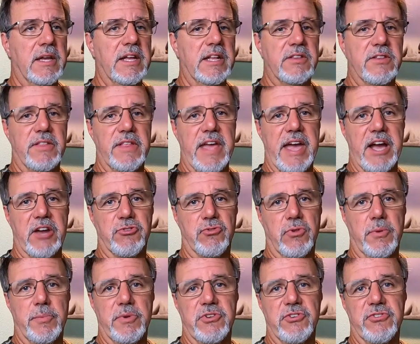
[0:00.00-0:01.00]
get to the
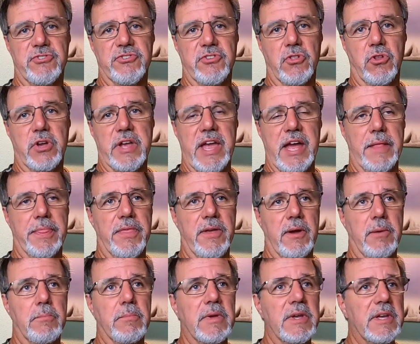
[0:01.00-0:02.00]
actual images to look at
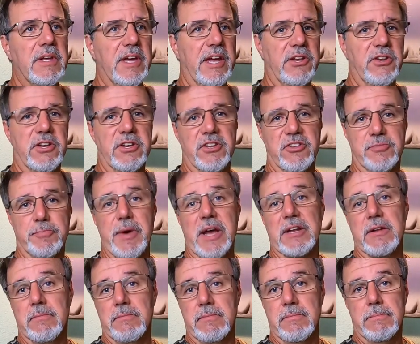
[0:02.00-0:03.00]
them, and you can
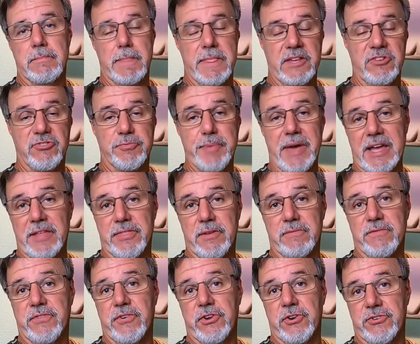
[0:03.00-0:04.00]
inspect
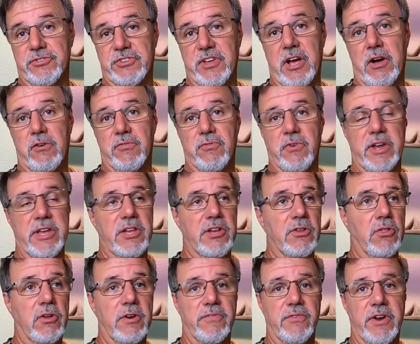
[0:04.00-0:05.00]
them for yourself, right? You
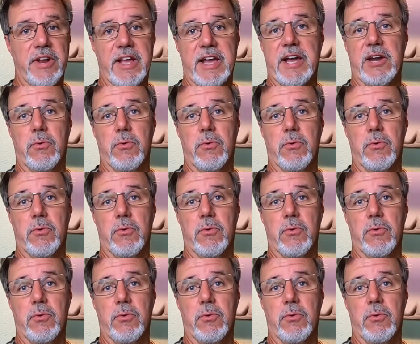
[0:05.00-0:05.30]
can look for any